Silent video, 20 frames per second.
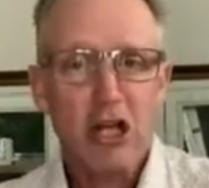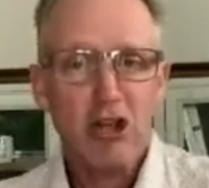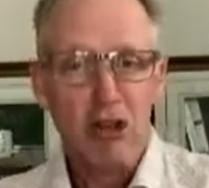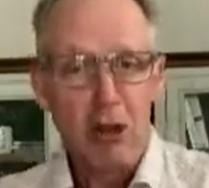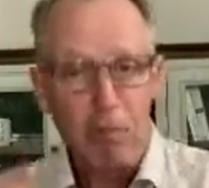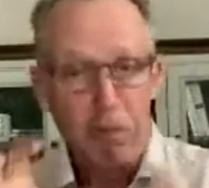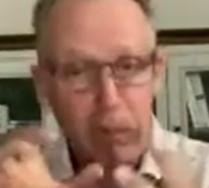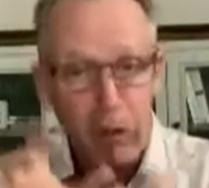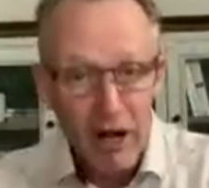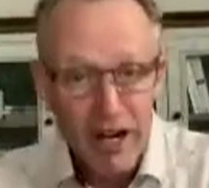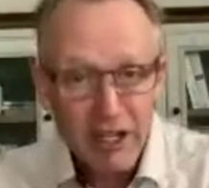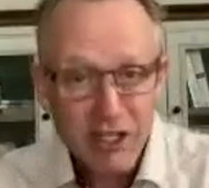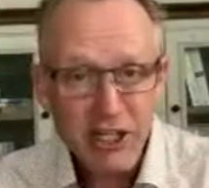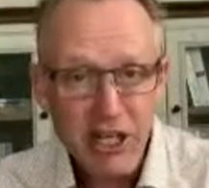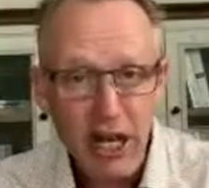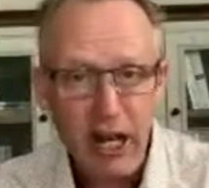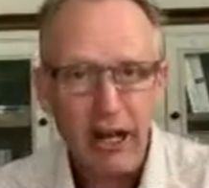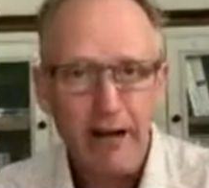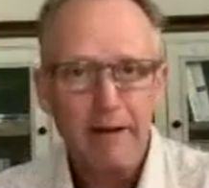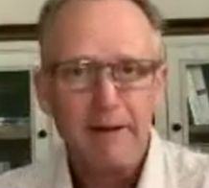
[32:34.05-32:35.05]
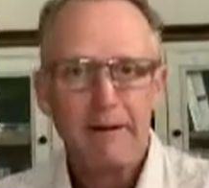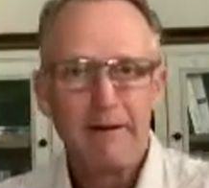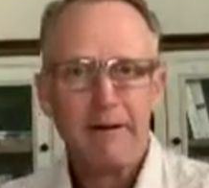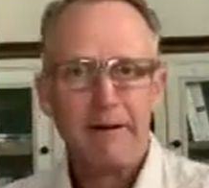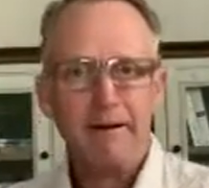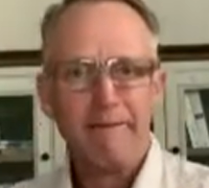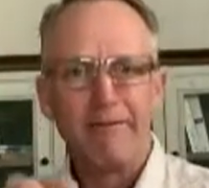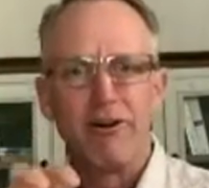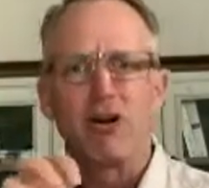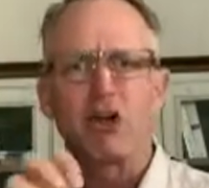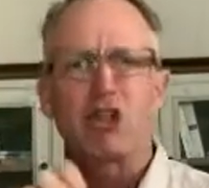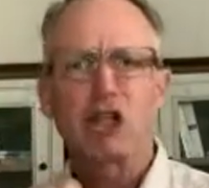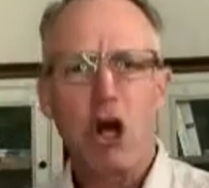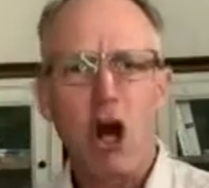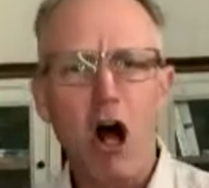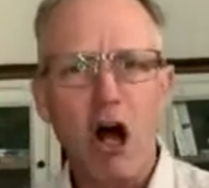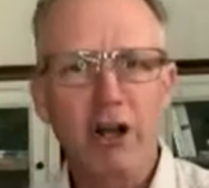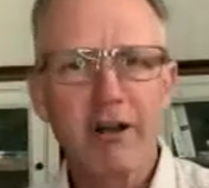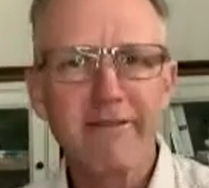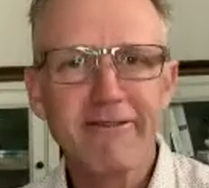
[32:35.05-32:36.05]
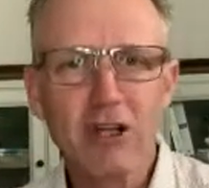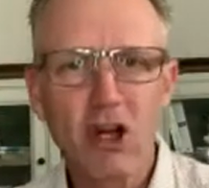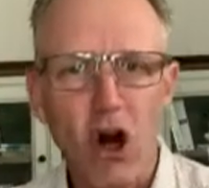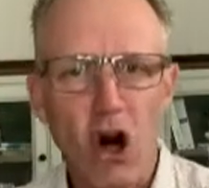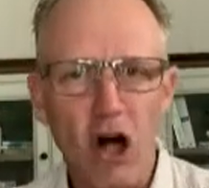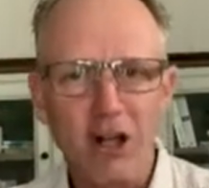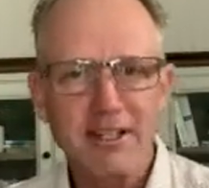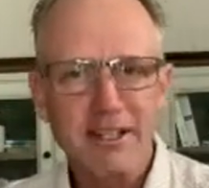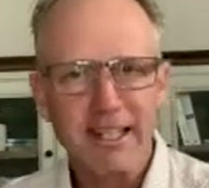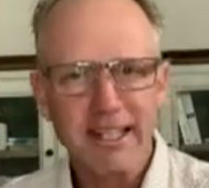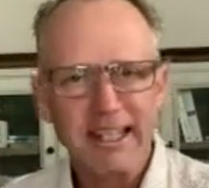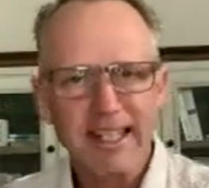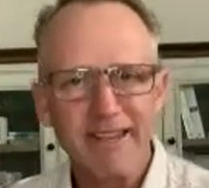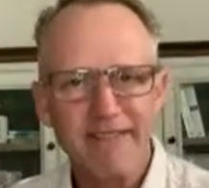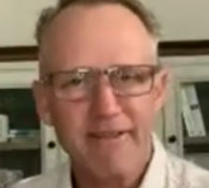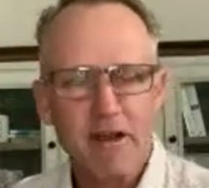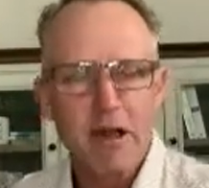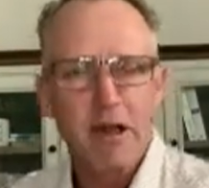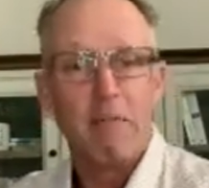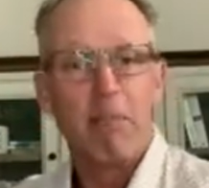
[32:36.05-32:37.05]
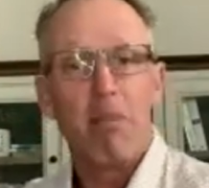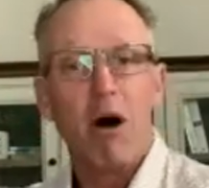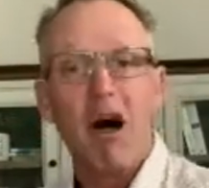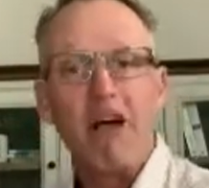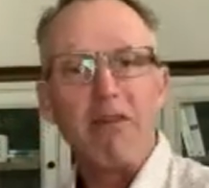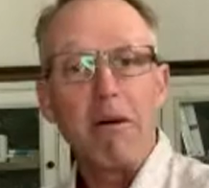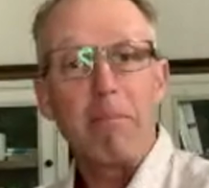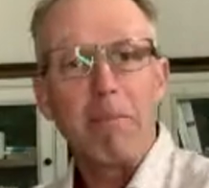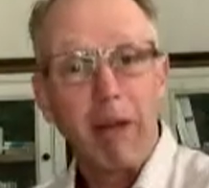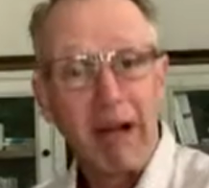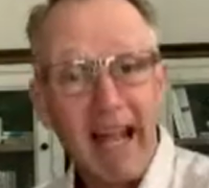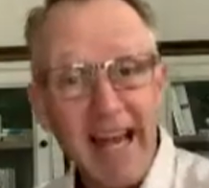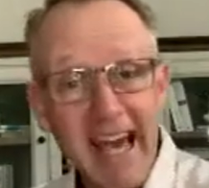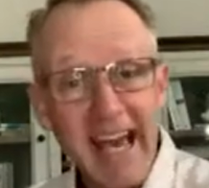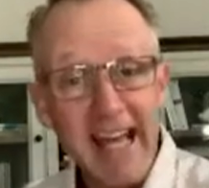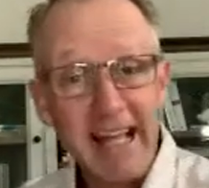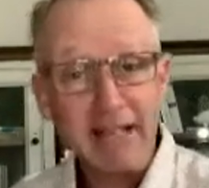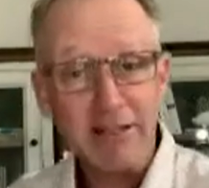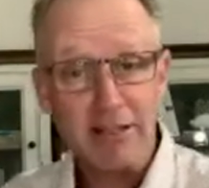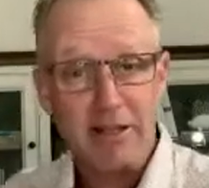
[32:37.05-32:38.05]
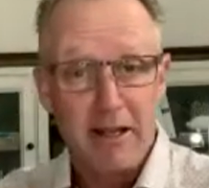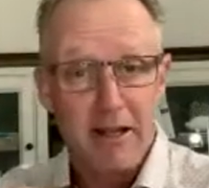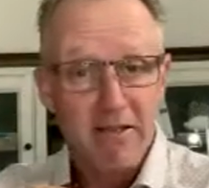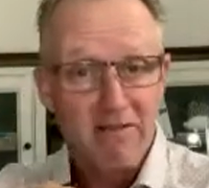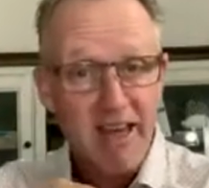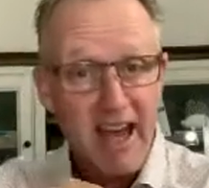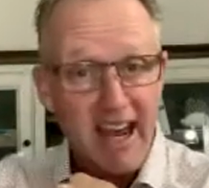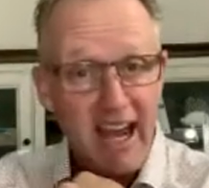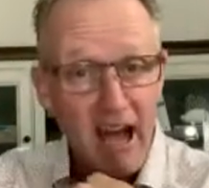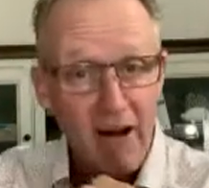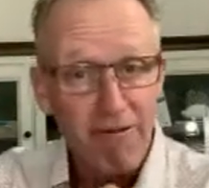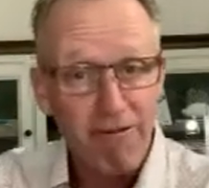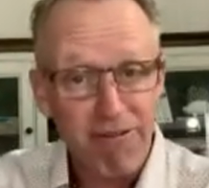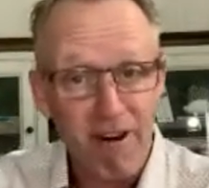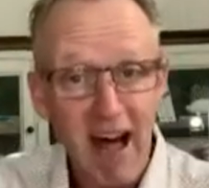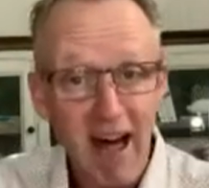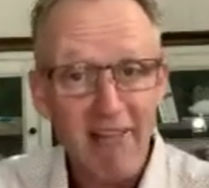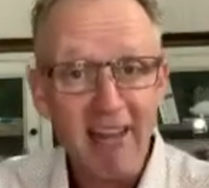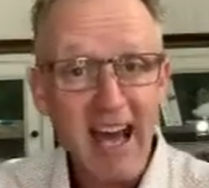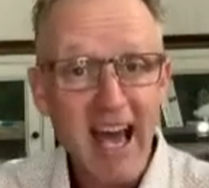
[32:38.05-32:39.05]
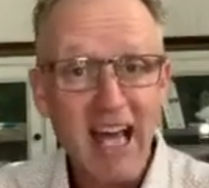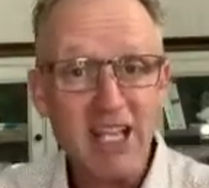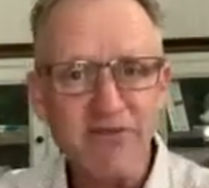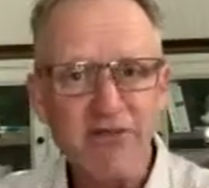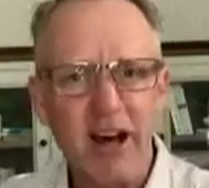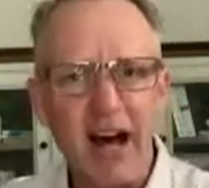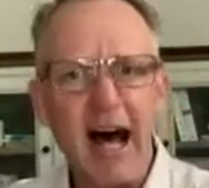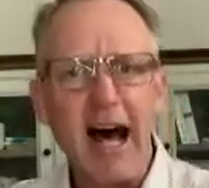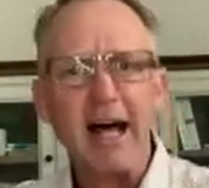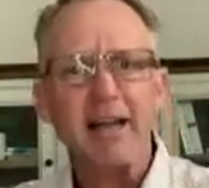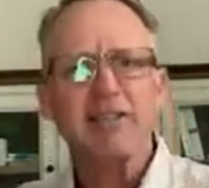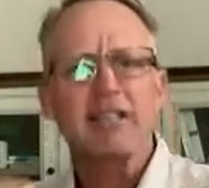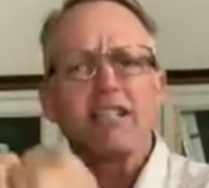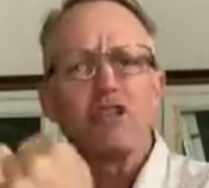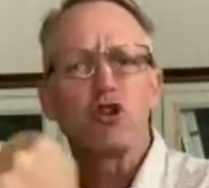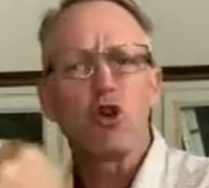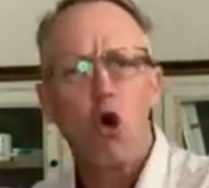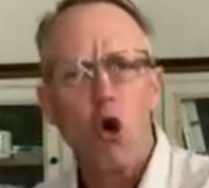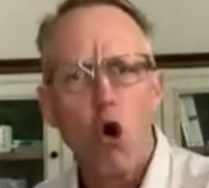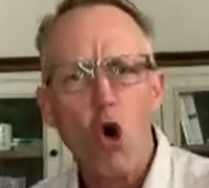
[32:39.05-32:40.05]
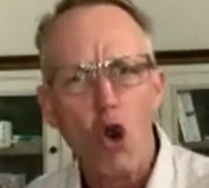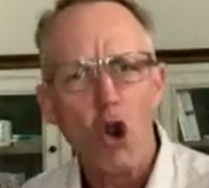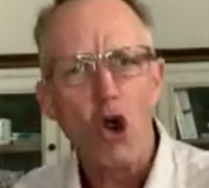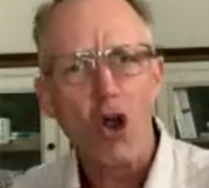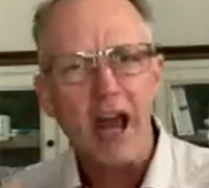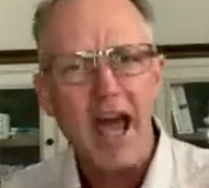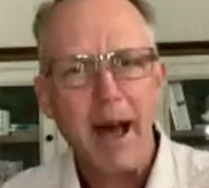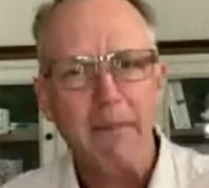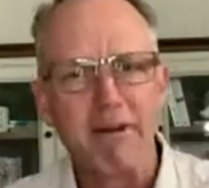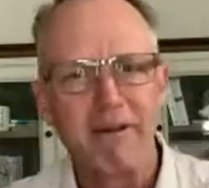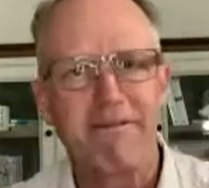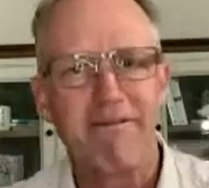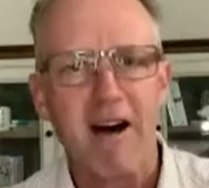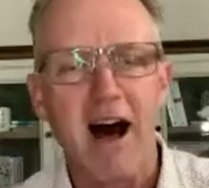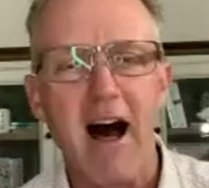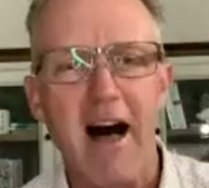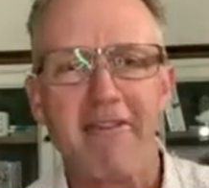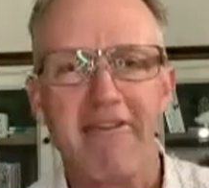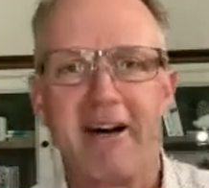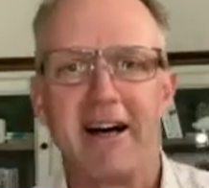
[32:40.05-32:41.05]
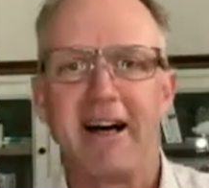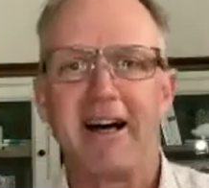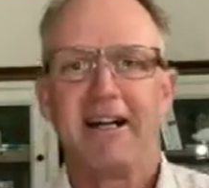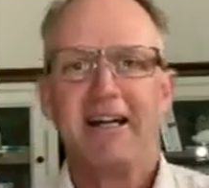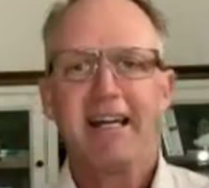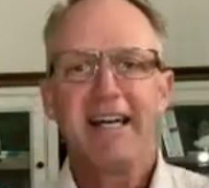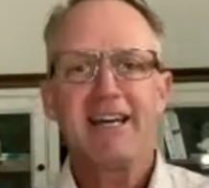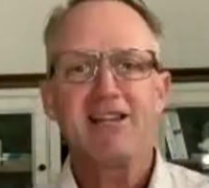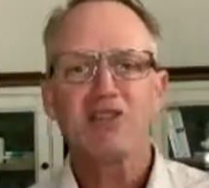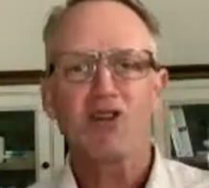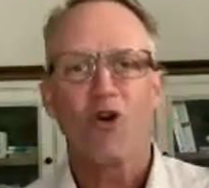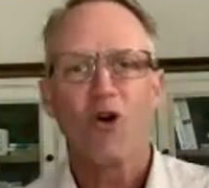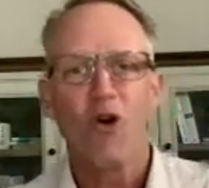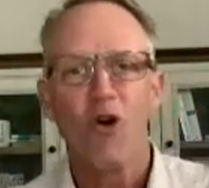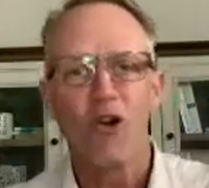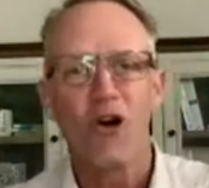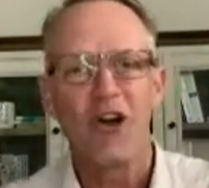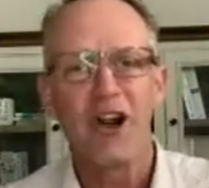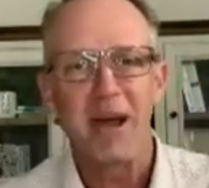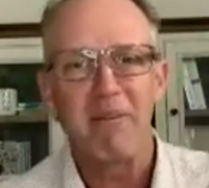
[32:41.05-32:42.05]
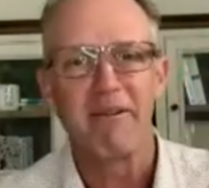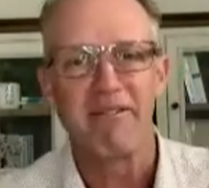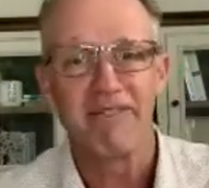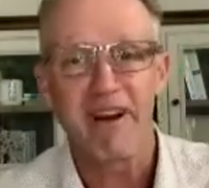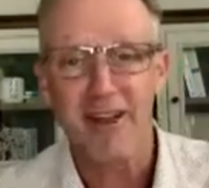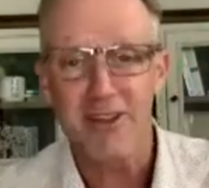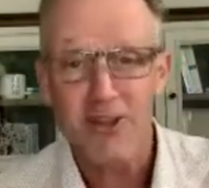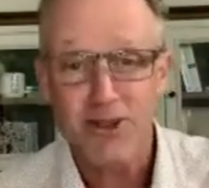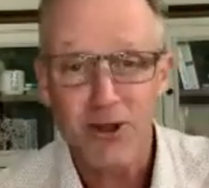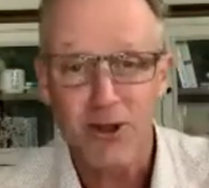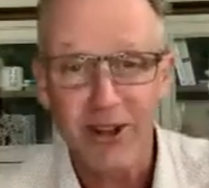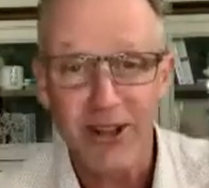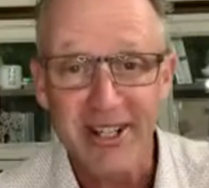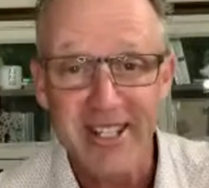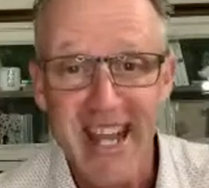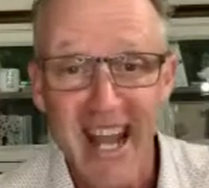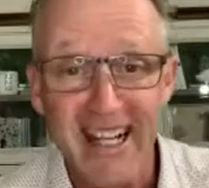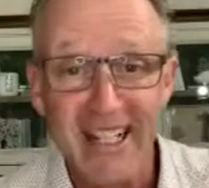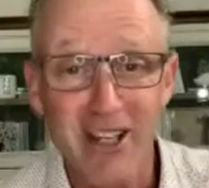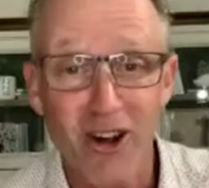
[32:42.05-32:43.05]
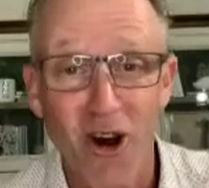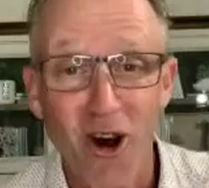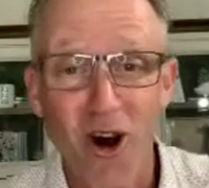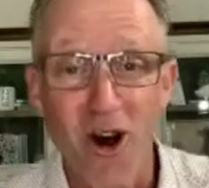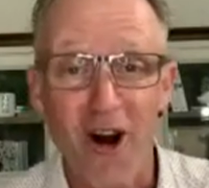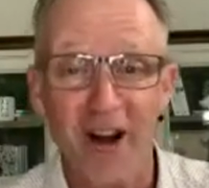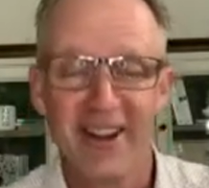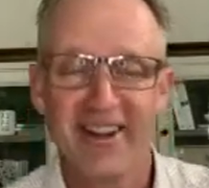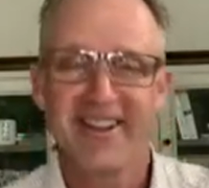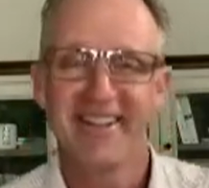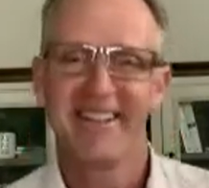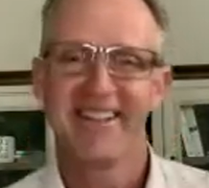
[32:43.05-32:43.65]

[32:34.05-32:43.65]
The pressure for a child of God to live by the plans that our Father has for us is all on Abba Father. He's all on Abba Father. It's all on Daddy God.